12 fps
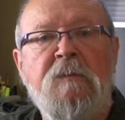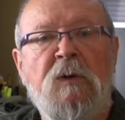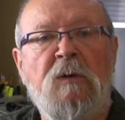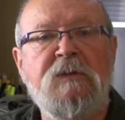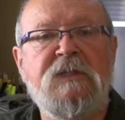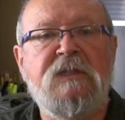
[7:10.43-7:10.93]

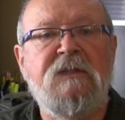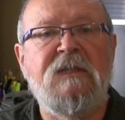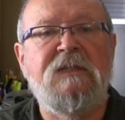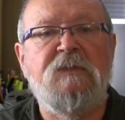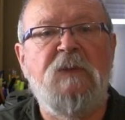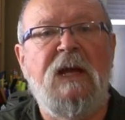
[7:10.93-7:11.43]
Boats
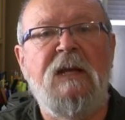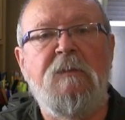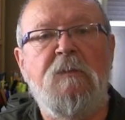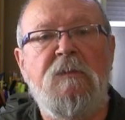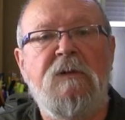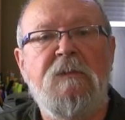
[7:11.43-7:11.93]
that
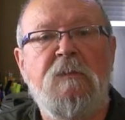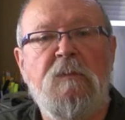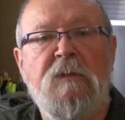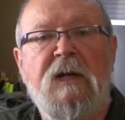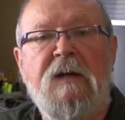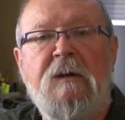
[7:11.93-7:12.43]
spend
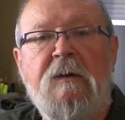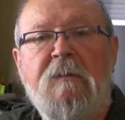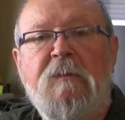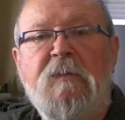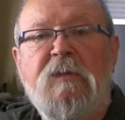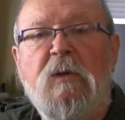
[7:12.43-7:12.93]

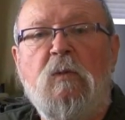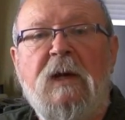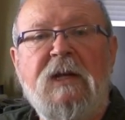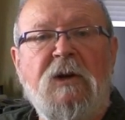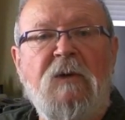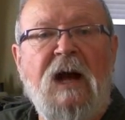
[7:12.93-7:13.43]
the
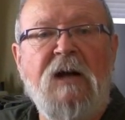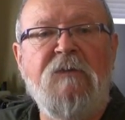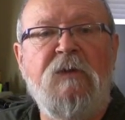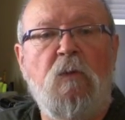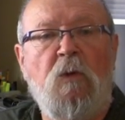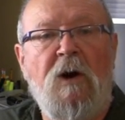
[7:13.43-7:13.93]
winter out
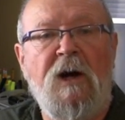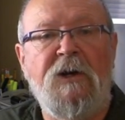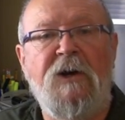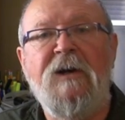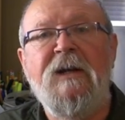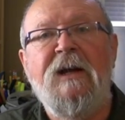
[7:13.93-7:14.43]
of the
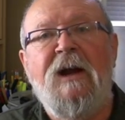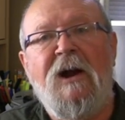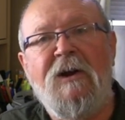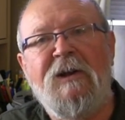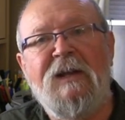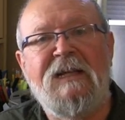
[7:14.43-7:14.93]
water
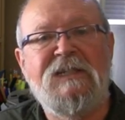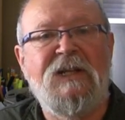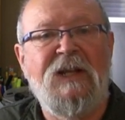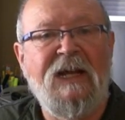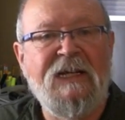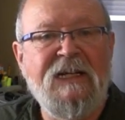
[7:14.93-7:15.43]
are less
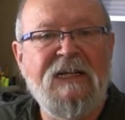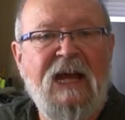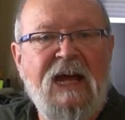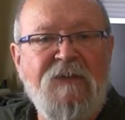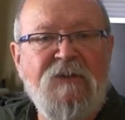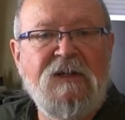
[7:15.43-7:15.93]
likely to
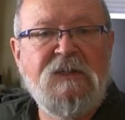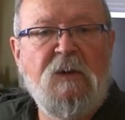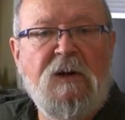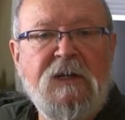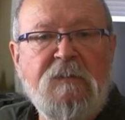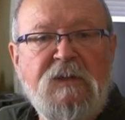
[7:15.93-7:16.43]
have
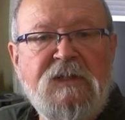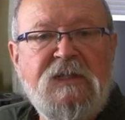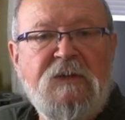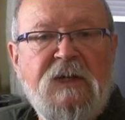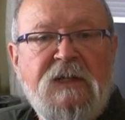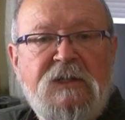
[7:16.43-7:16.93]
osmotic
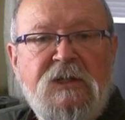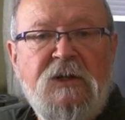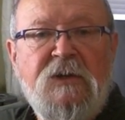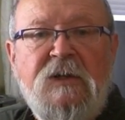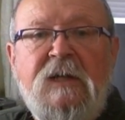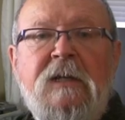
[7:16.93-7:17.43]
blistering
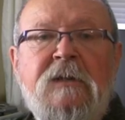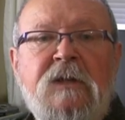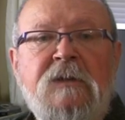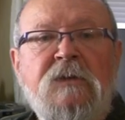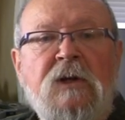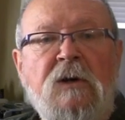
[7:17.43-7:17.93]
too
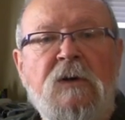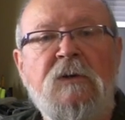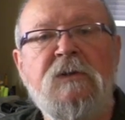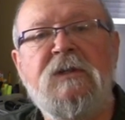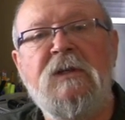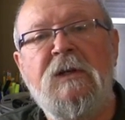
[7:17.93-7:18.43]
than
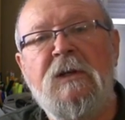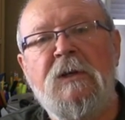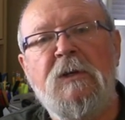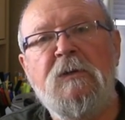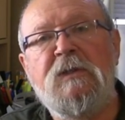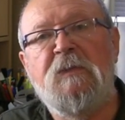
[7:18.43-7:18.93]
those
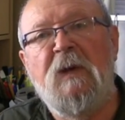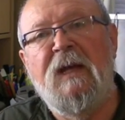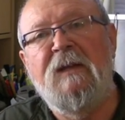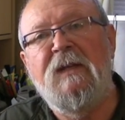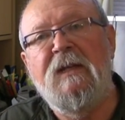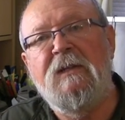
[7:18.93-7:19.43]
who
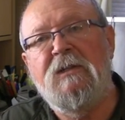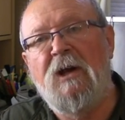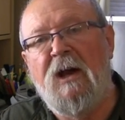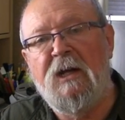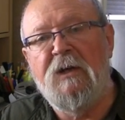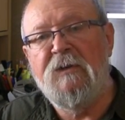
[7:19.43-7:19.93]
spend the
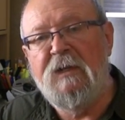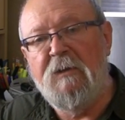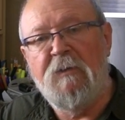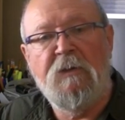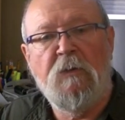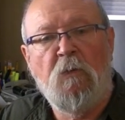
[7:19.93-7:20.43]
entire
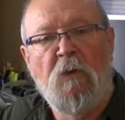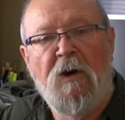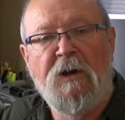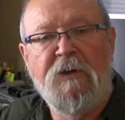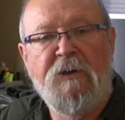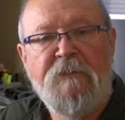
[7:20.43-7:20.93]
year in the
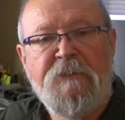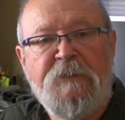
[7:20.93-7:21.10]
water.